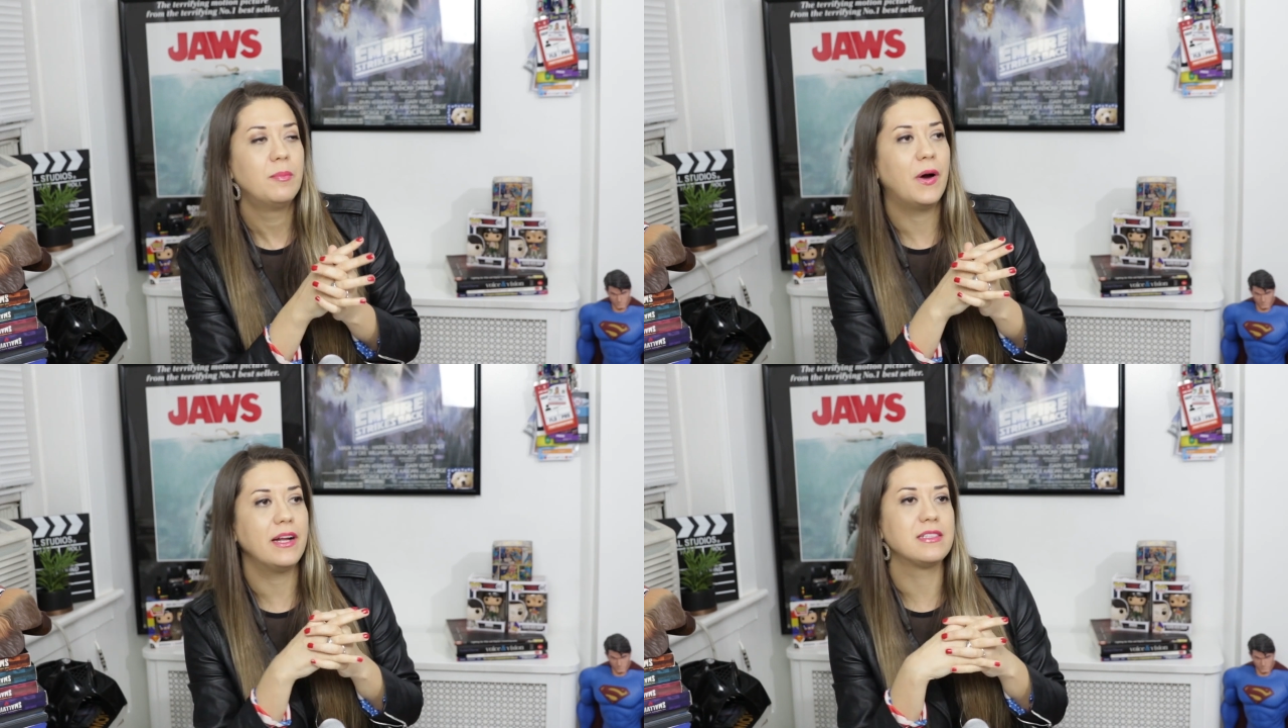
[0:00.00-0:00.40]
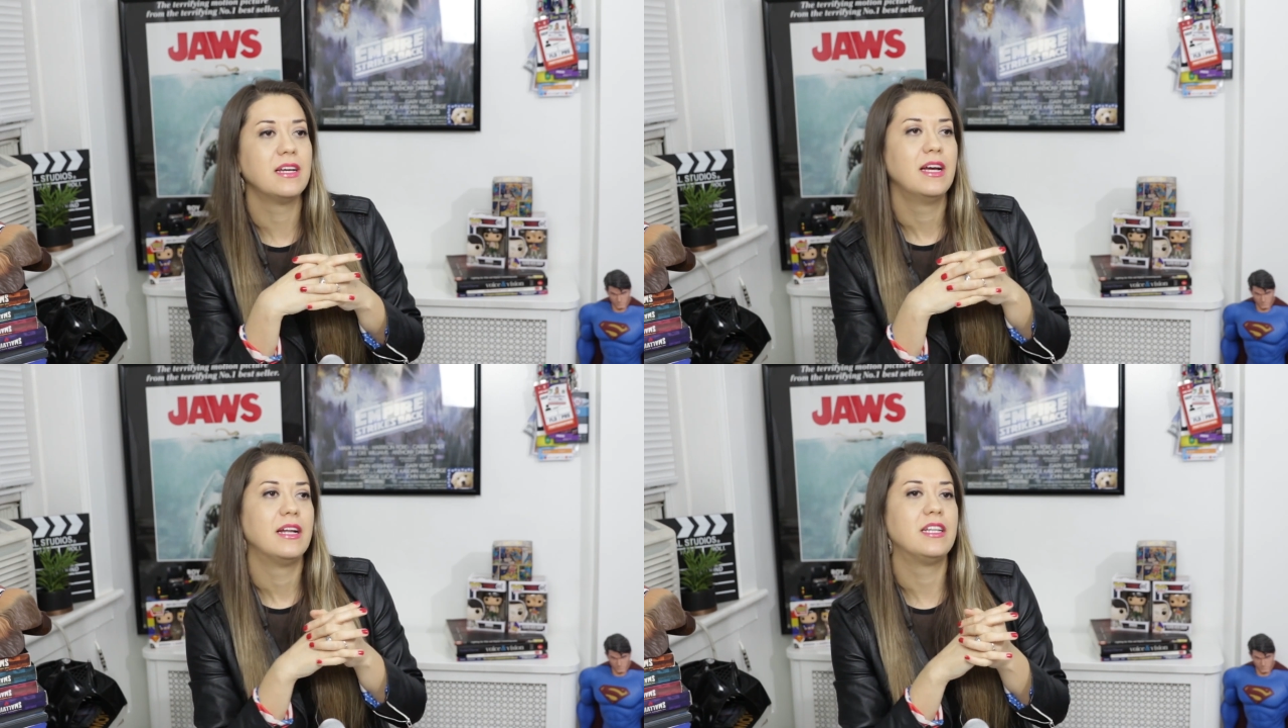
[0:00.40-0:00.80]

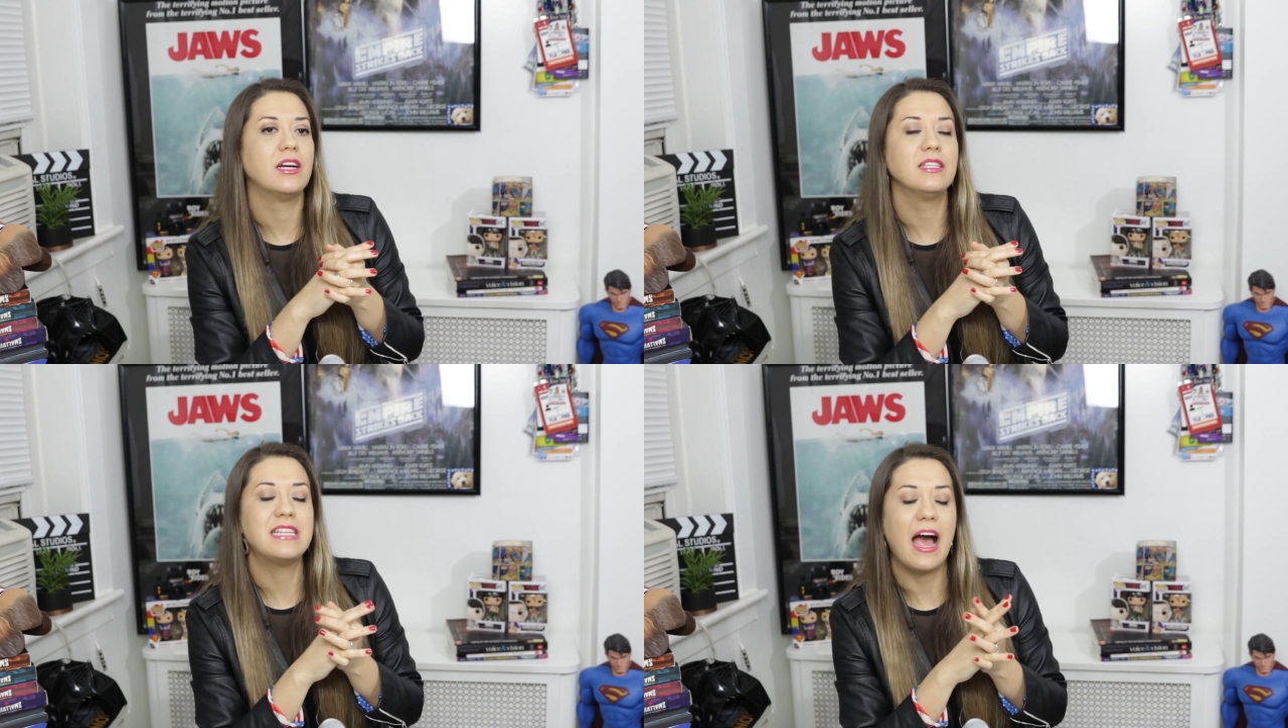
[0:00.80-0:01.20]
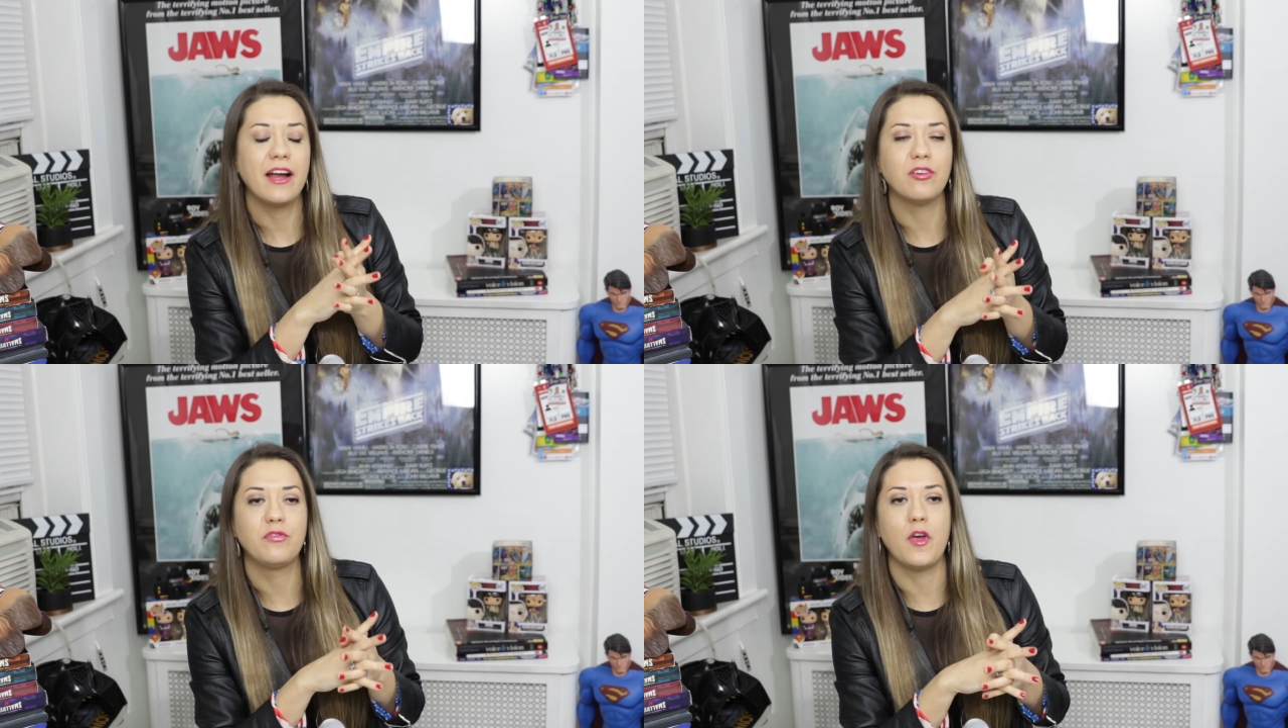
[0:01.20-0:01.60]
but the
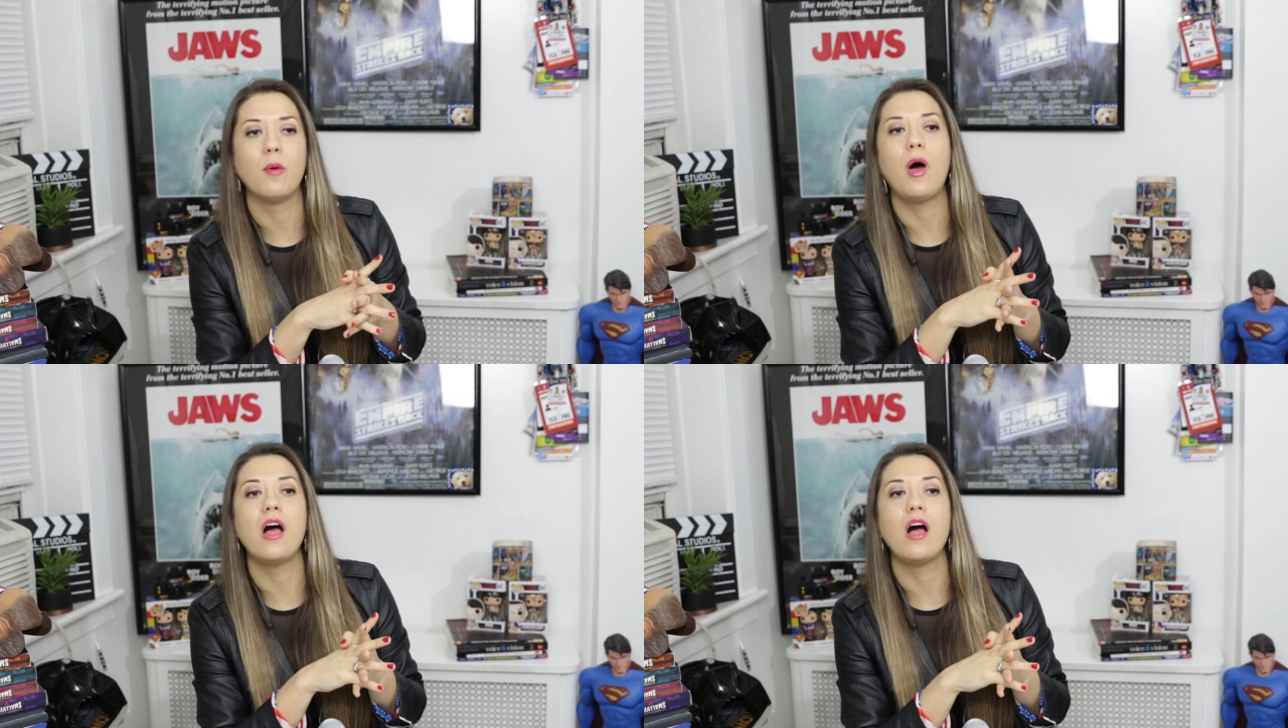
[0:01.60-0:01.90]
entire film,